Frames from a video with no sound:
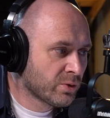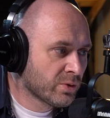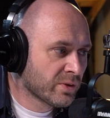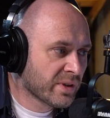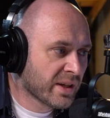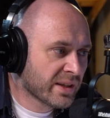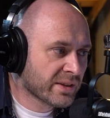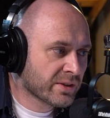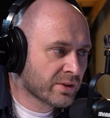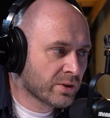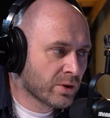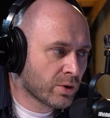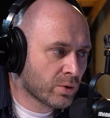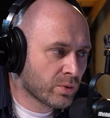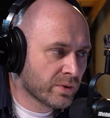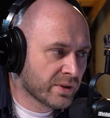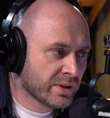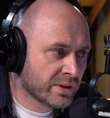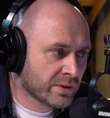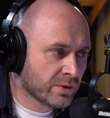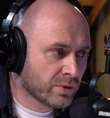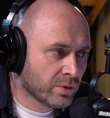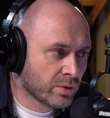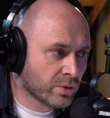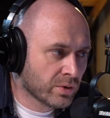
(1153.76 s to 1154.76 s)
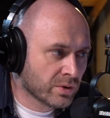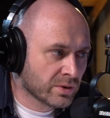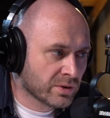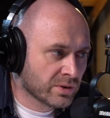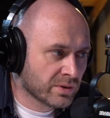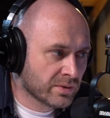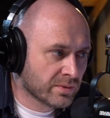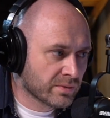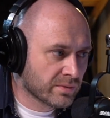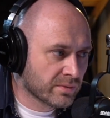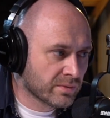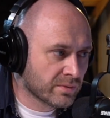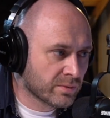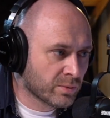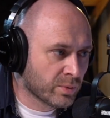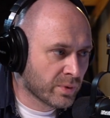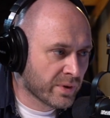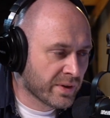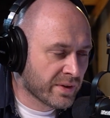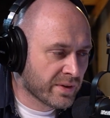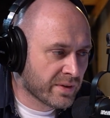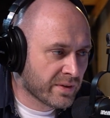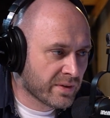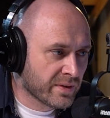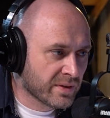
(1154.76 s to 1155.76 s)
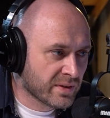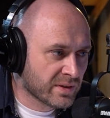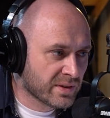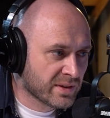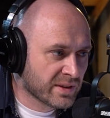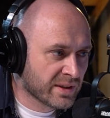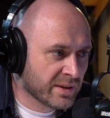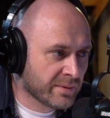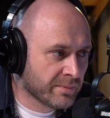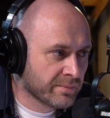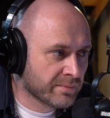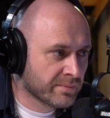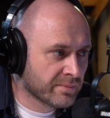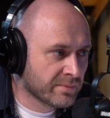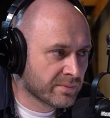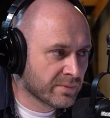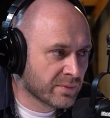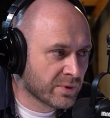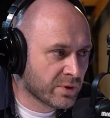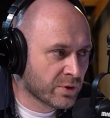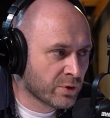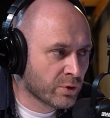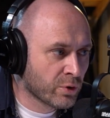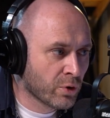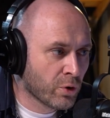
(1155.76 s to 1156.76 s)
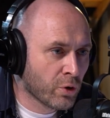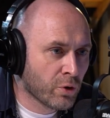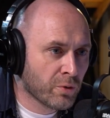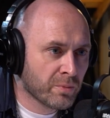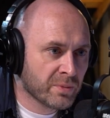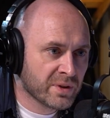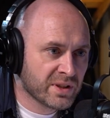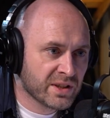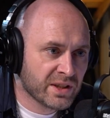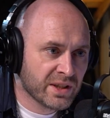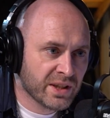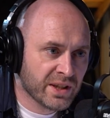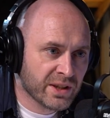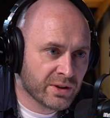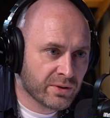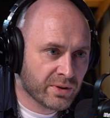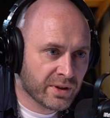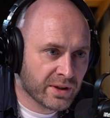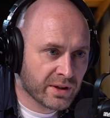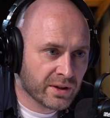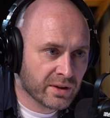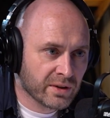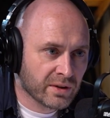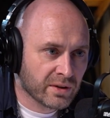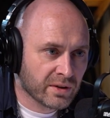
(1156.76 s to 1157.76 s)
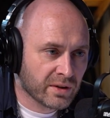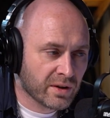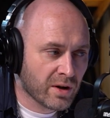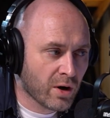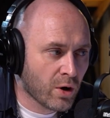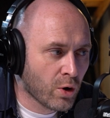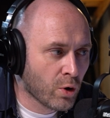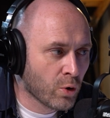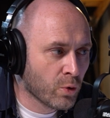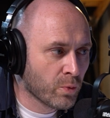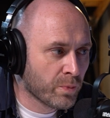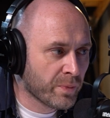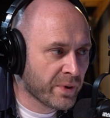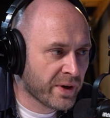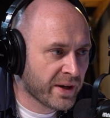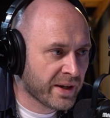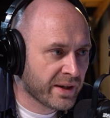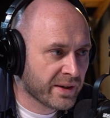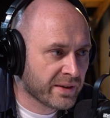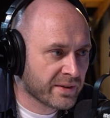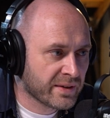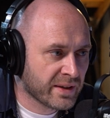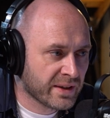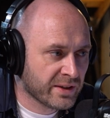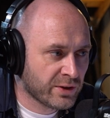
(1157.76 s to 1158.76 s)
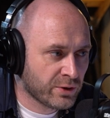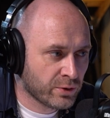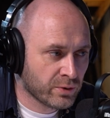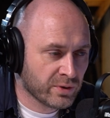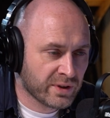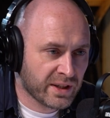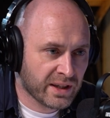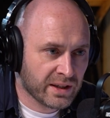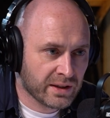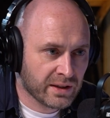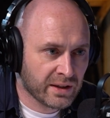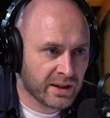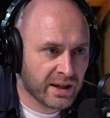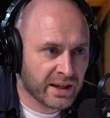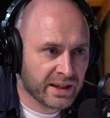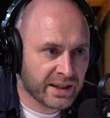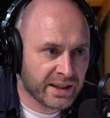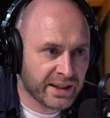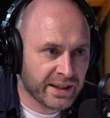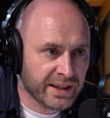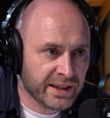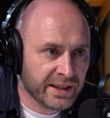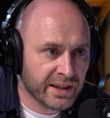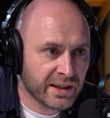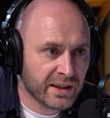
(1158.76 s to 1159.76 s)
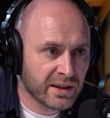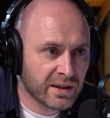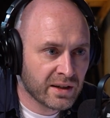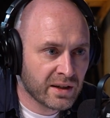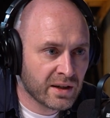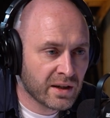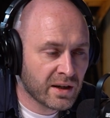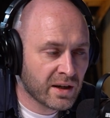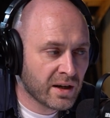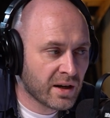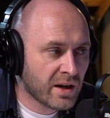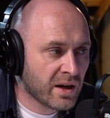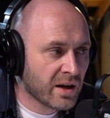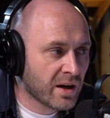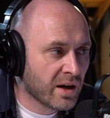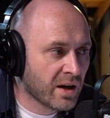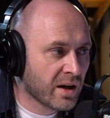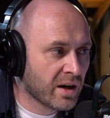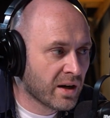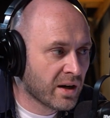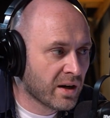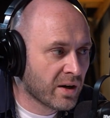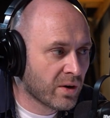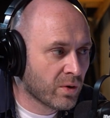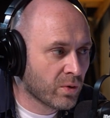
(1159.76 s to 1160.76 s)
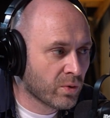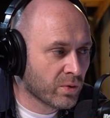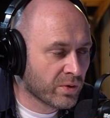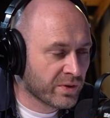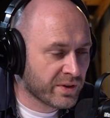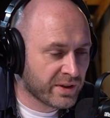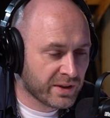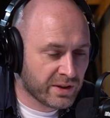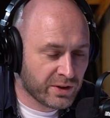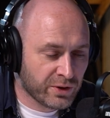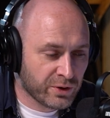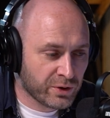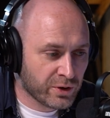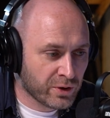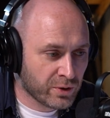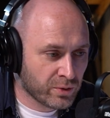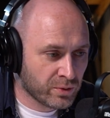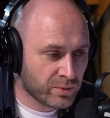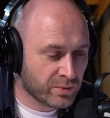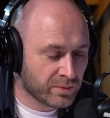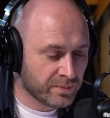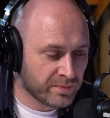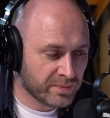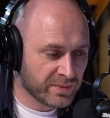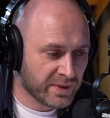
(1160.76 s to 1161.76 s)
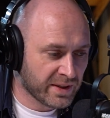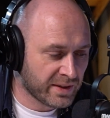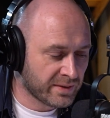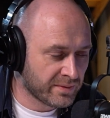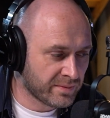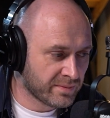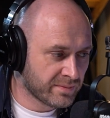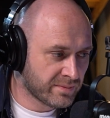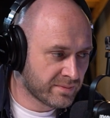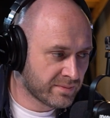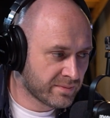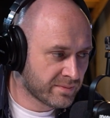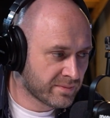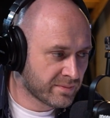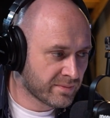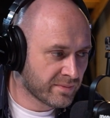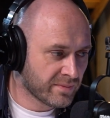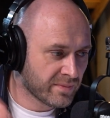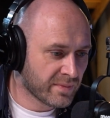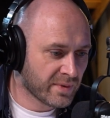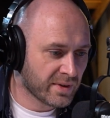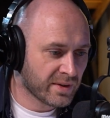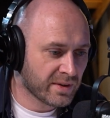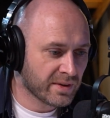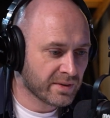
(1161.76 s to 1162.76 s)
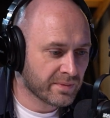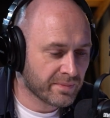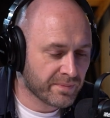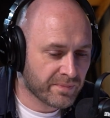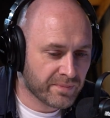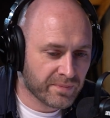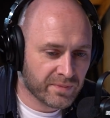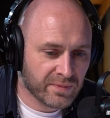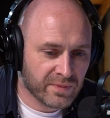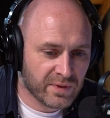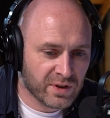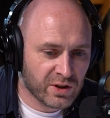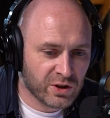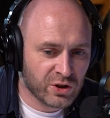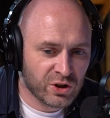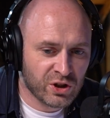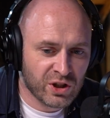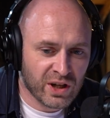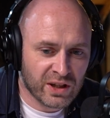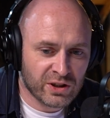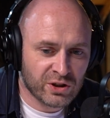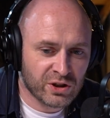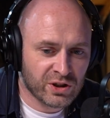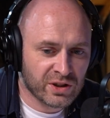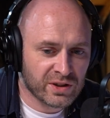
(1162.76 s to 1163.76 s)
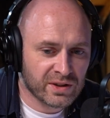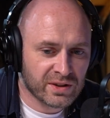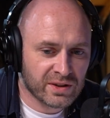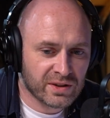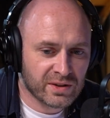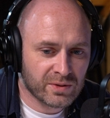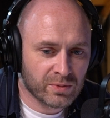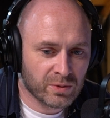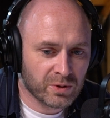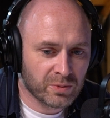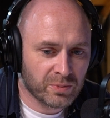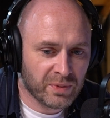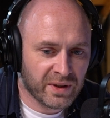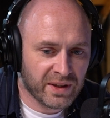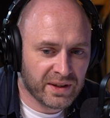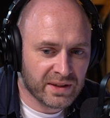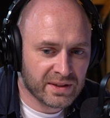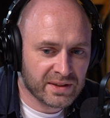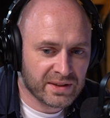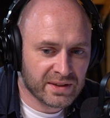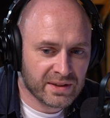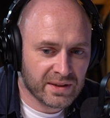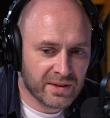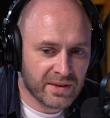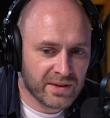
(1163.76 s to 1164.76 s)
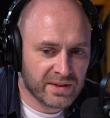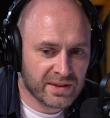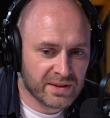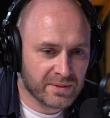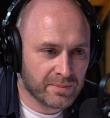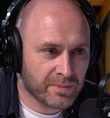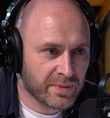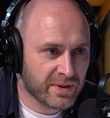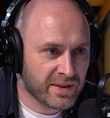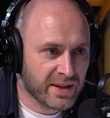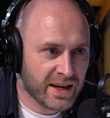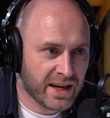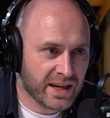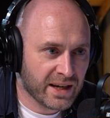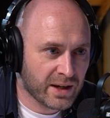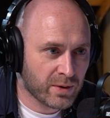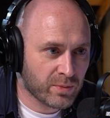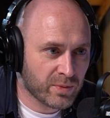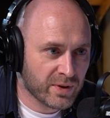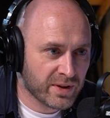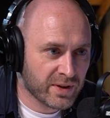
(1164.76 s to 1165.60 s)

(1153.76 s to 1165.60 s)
do not go in court with some raw material hoping that you'll get lucky, or that that the judges will be sympathetic